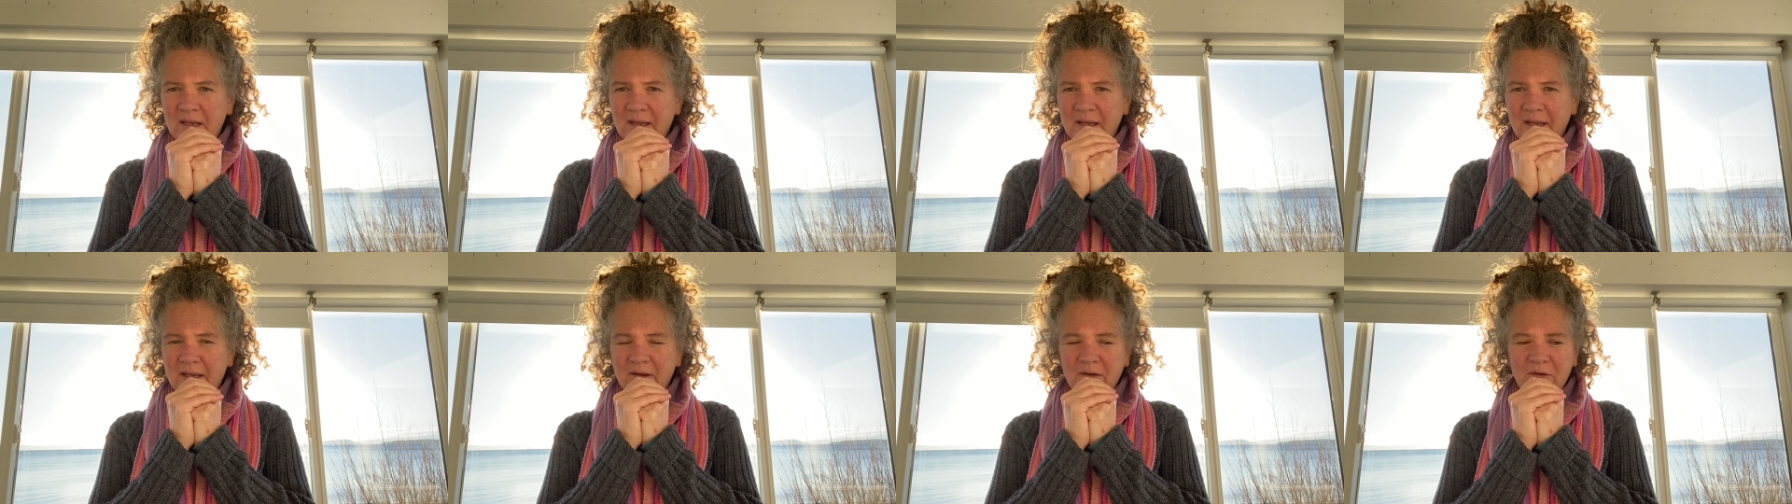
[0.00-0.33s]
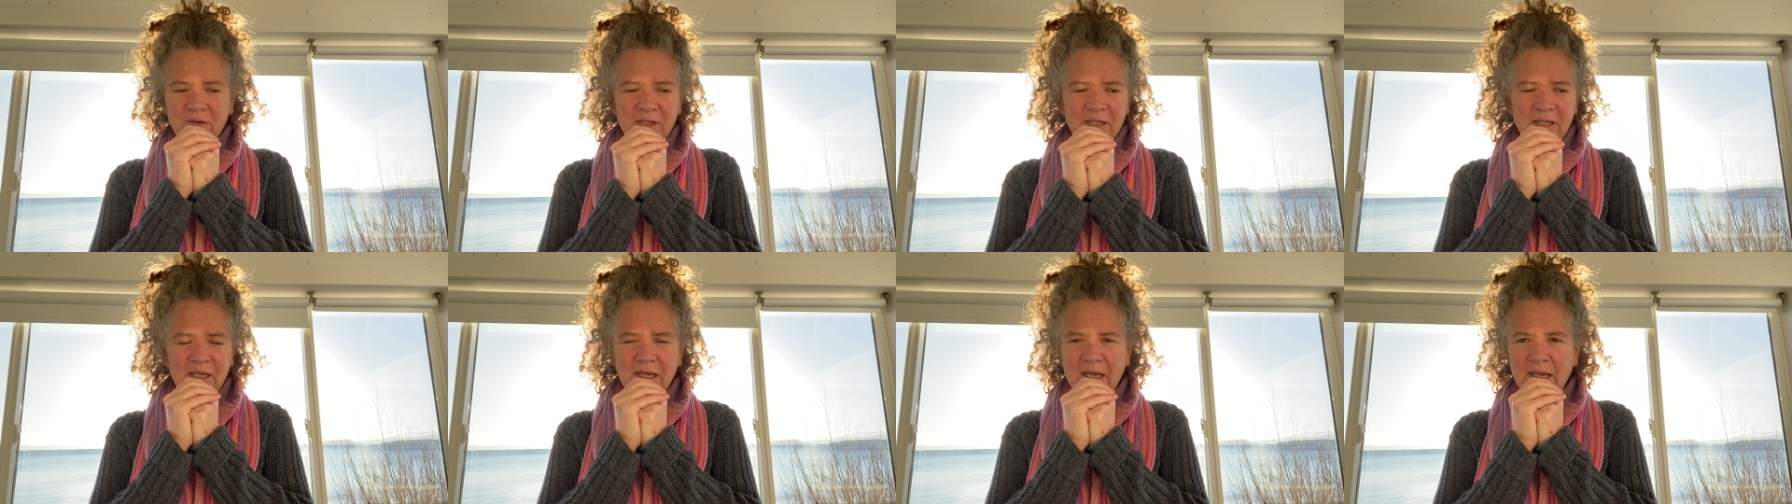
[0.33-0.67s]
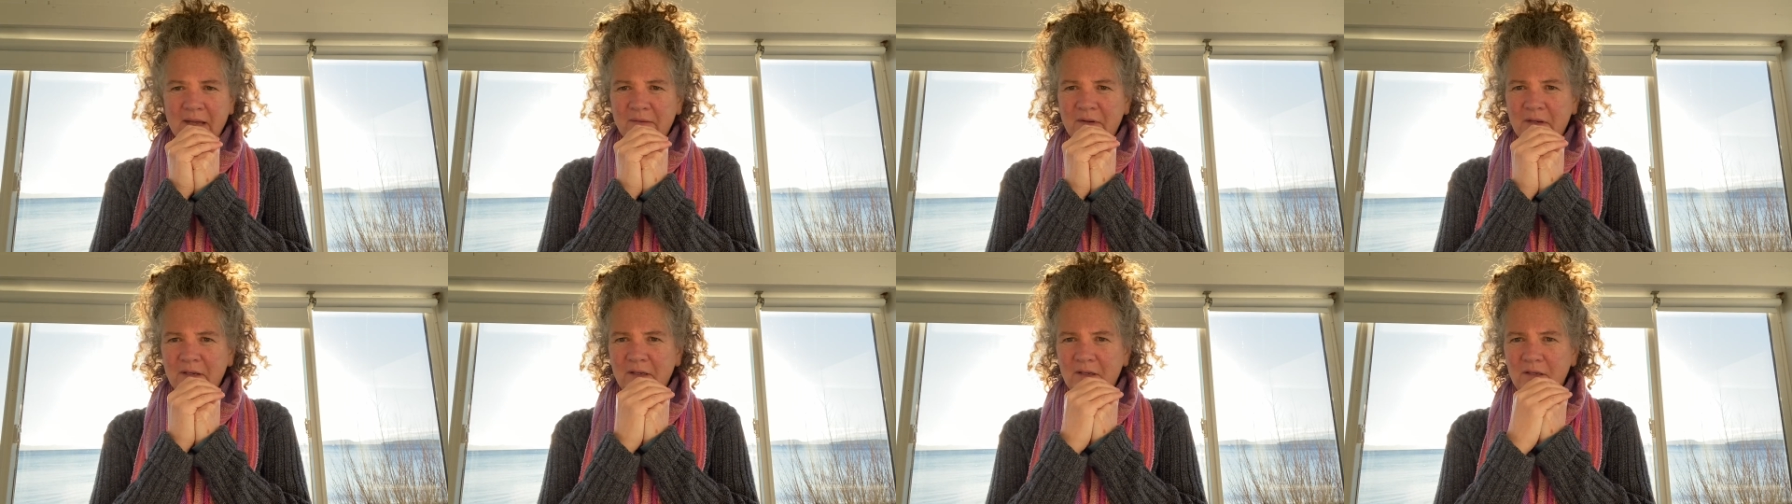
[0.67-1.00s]
or say you
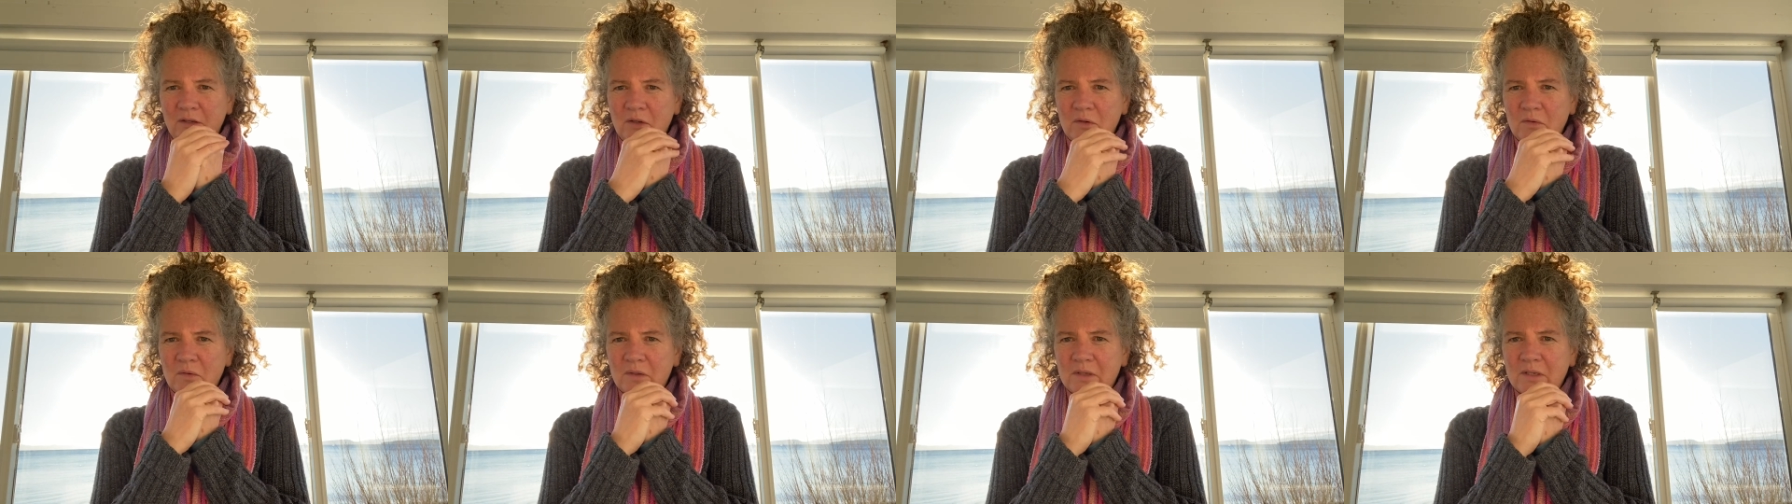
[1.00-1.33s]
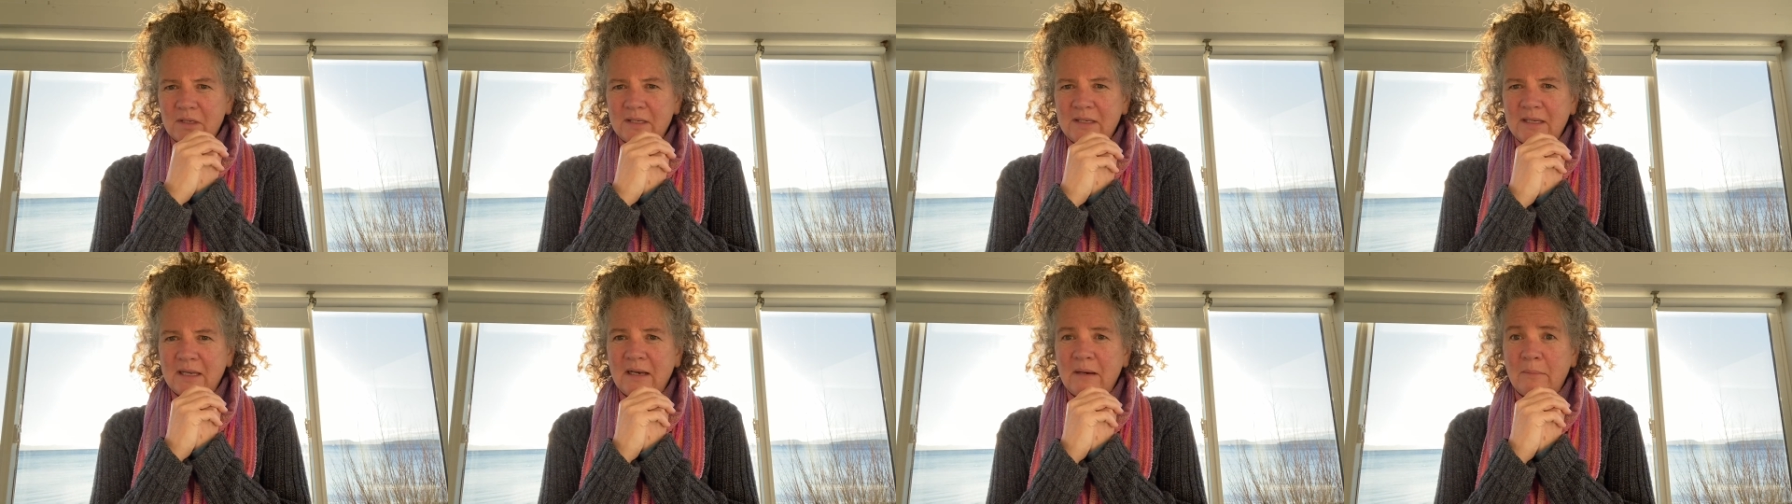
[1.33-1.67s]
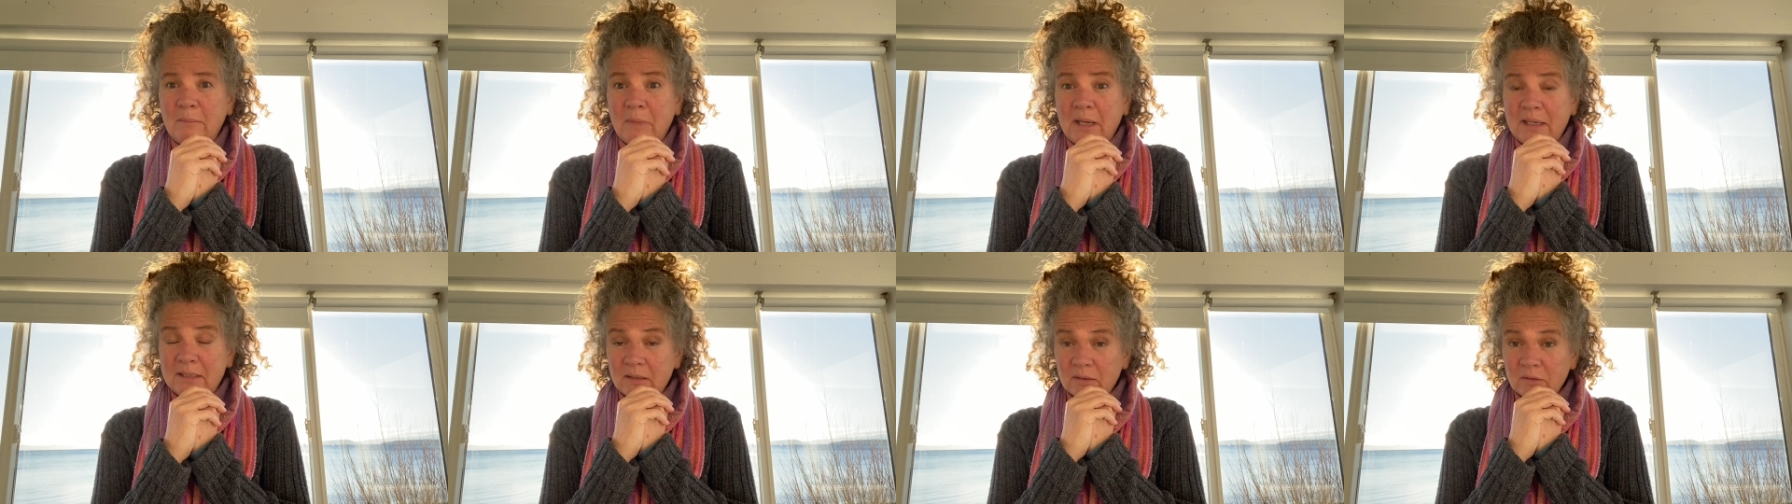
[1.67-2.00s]
haven't used a set of
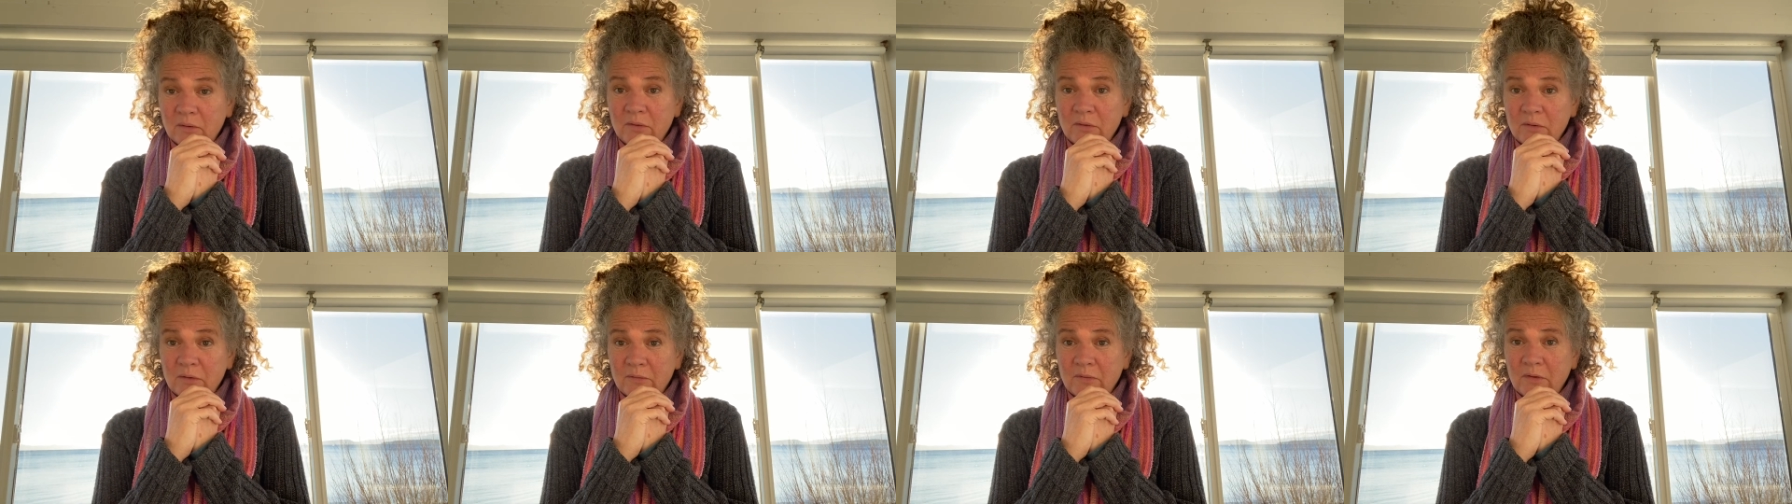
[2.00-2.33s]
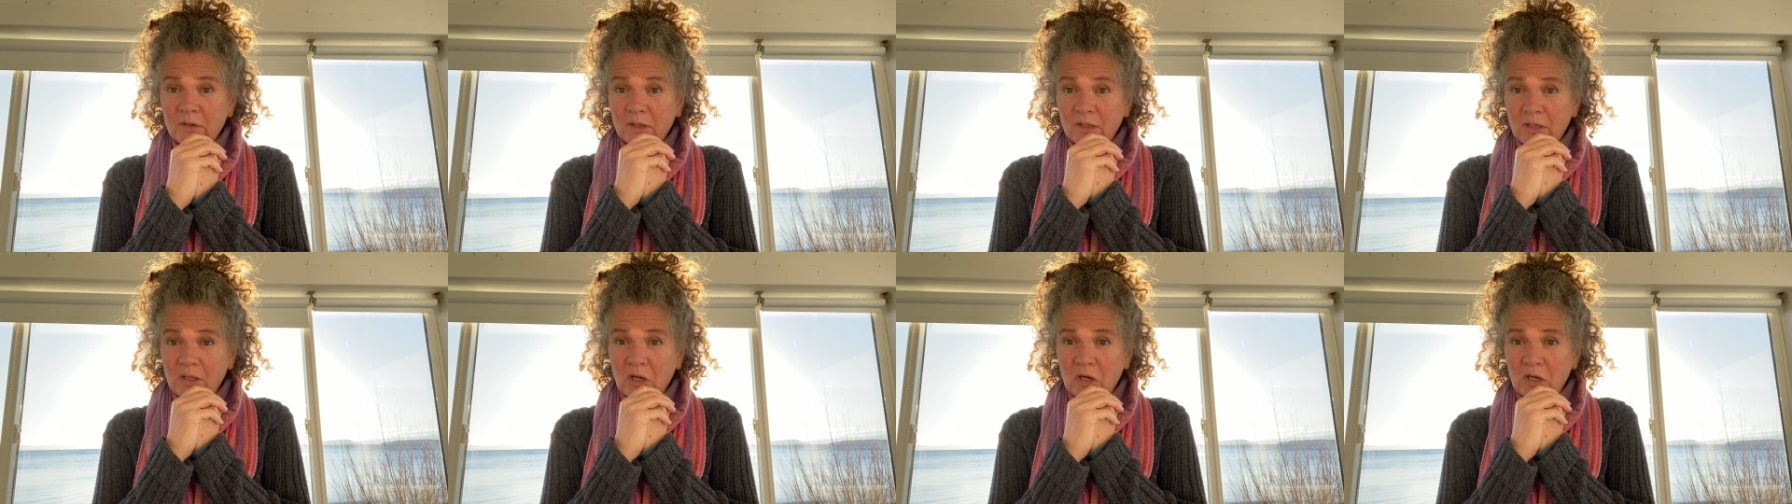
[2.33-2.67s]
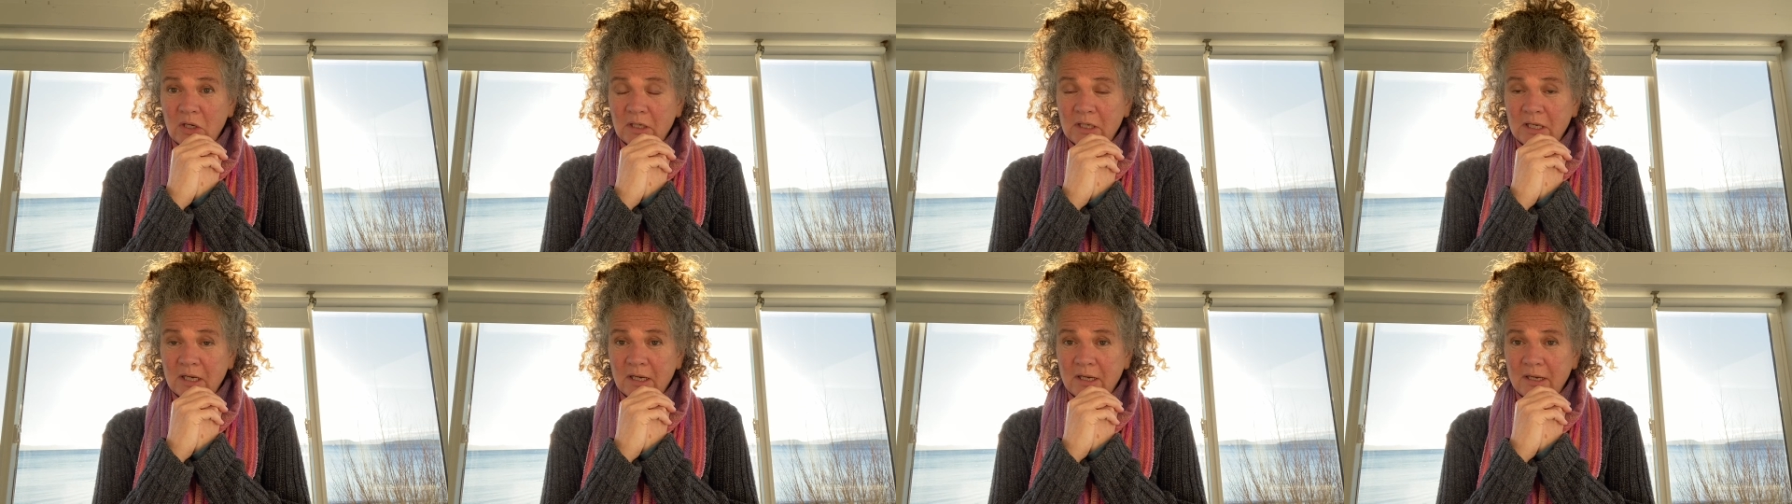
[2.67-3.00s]
muscles for a long
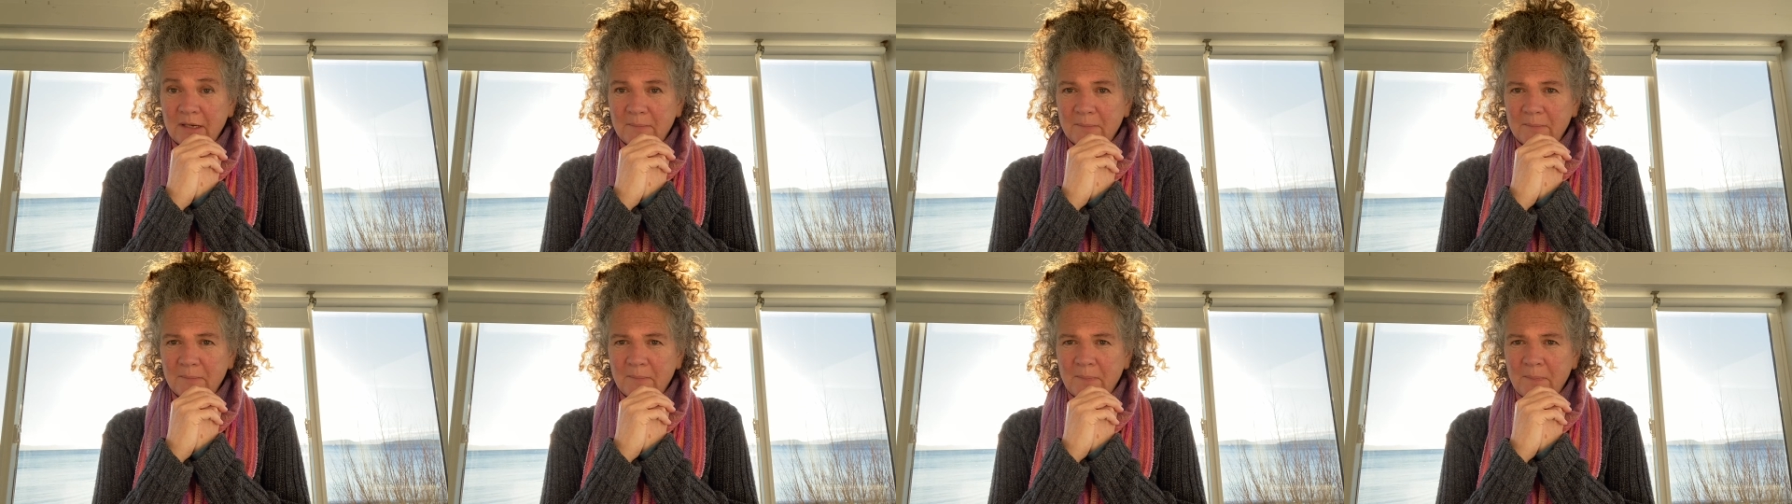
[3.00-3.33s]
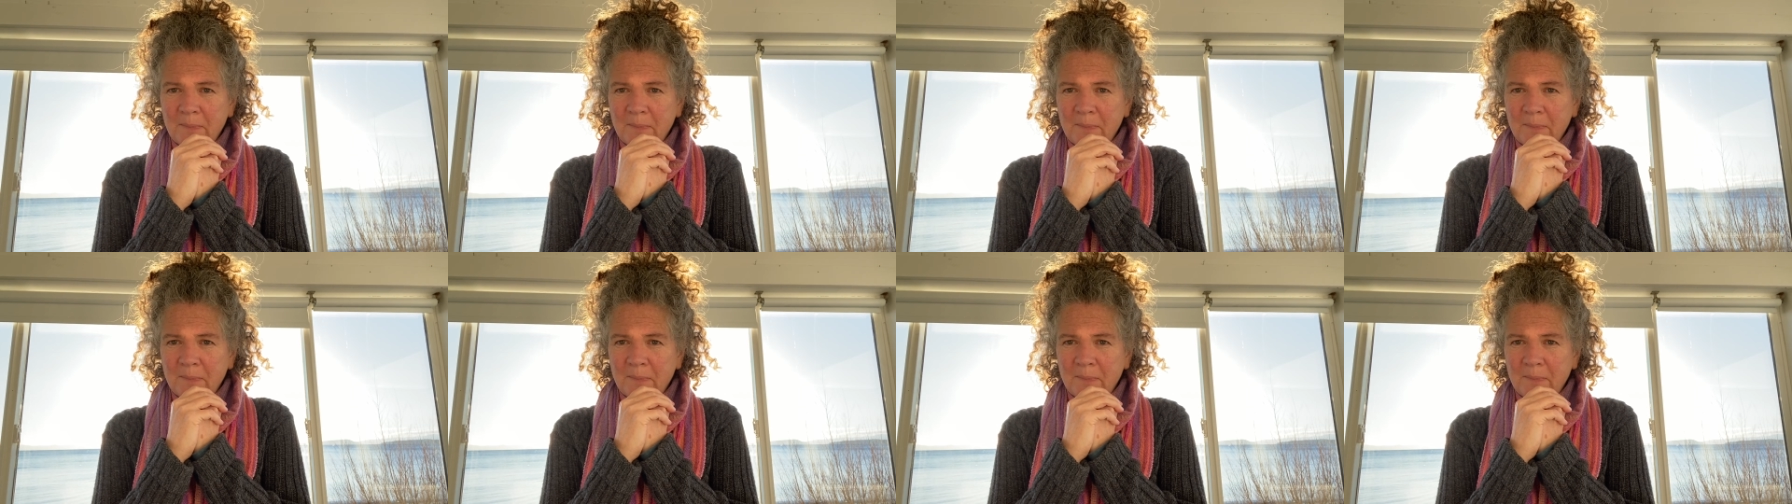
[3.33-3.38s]
time,